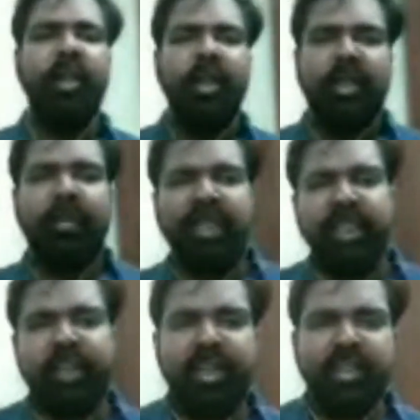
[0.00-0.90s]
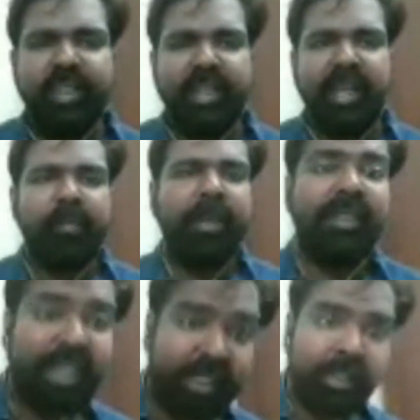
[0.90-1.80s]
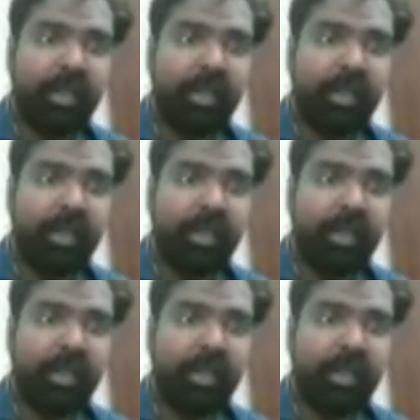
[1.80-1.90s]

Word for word: the magic realistic elements in